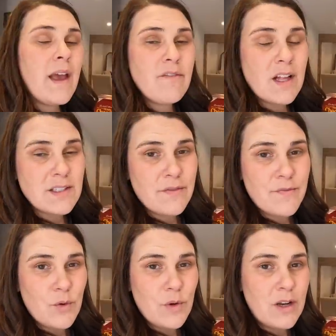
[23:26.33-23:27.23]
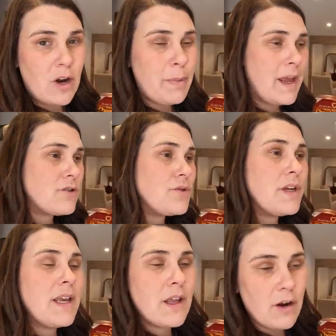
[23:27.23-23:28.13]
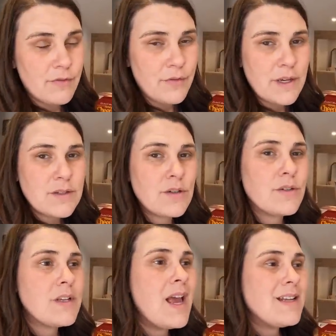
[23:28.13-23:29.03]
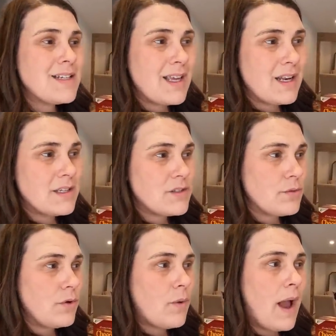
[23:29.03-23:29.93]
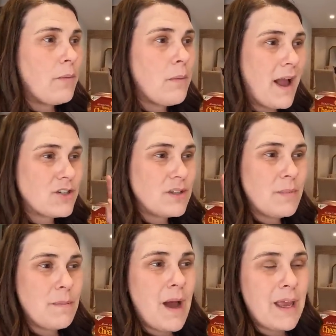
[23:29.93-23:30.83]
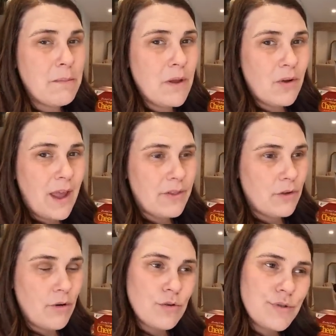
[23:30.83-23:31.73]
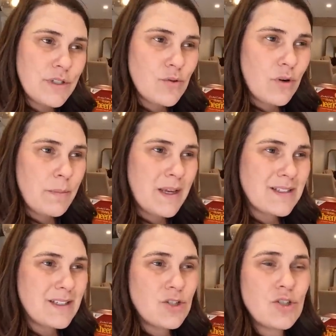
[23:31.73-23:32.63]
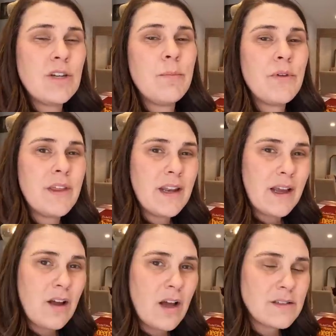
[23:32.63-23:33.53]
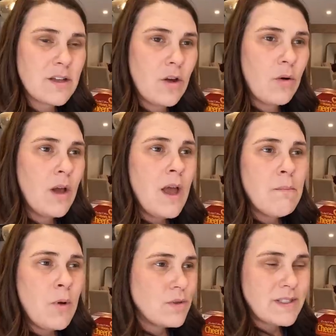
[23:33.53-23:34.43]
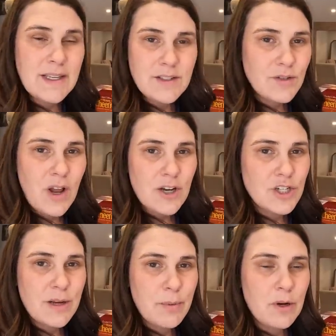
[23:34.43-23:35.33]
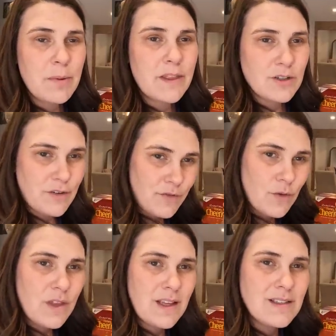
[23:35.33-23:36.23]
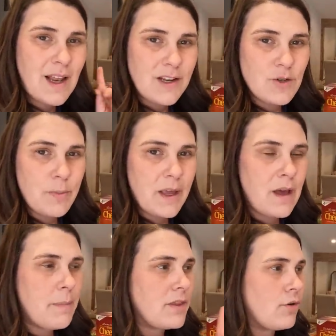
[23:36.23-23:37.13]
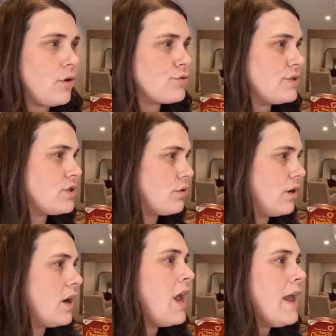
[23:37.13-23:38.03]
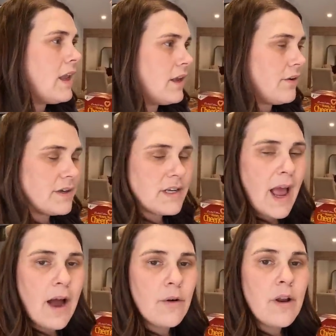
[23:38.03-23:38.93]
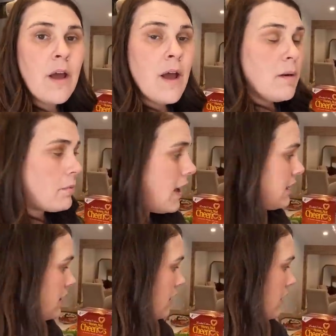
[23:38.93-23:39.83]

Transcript: We have lots of food in our pantry, in our freezers to get us through. I will actually be buying milk at the grocery store because it's cheaper than at Costco. Most things are not cheaper, but there's a few things that I do pick up at the grocery store here in town. But